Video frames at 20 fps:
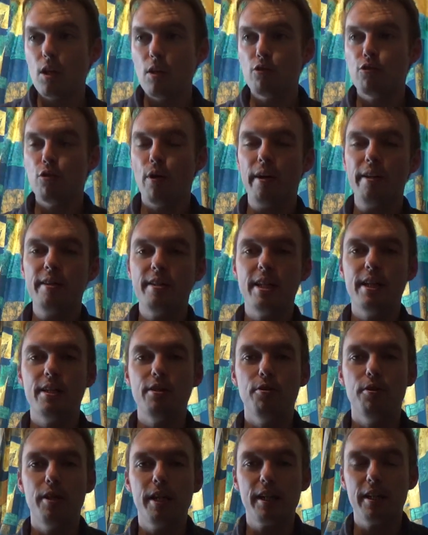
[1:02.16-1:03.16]
trying to get
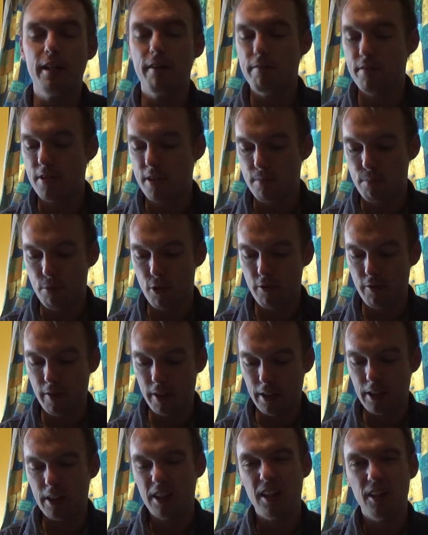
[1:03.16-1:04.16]
unique gifts is
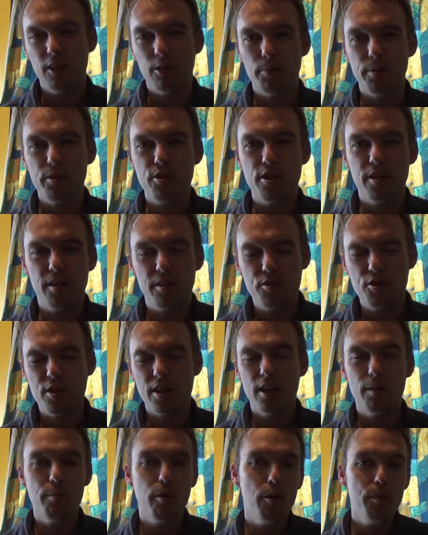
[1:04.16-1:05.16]
proving a little bit challenging
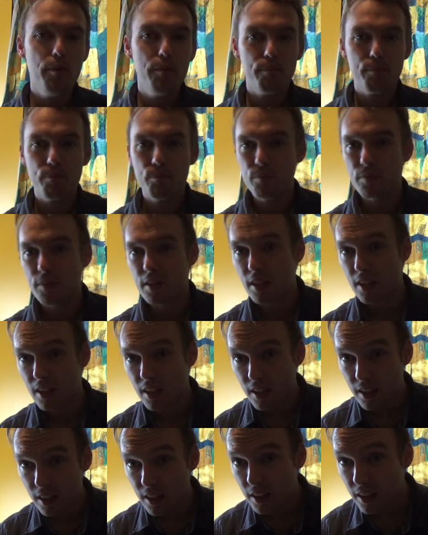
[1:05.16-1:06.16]
at the moment.
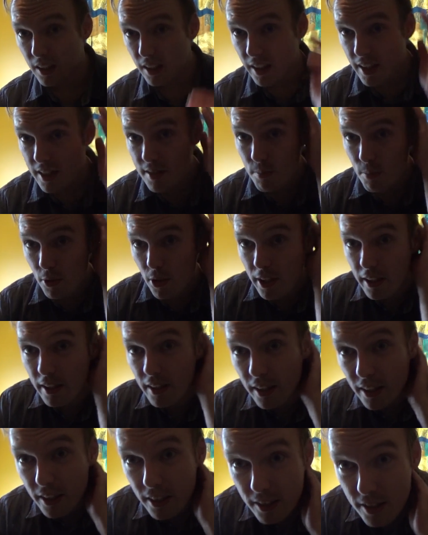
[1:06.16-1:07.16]
Is my
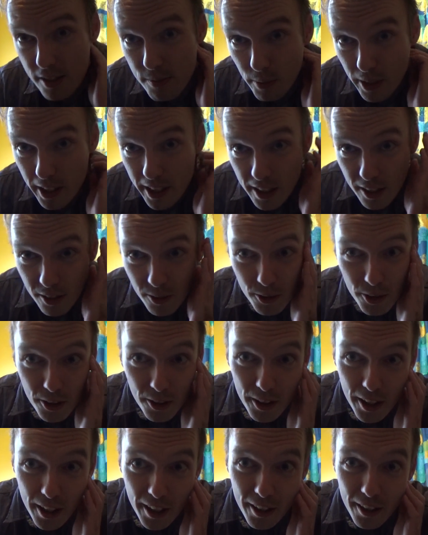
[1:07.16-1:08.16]
hair look
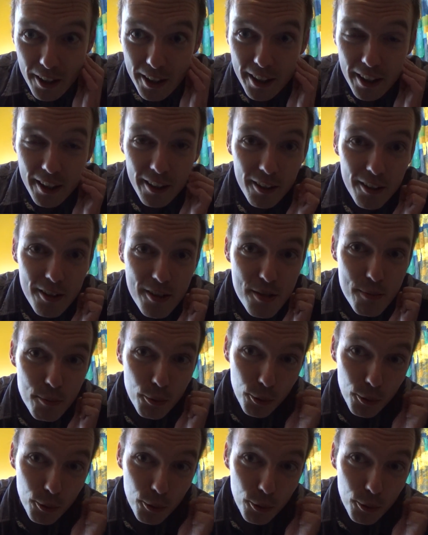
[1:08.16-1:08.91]
okay? I cut it this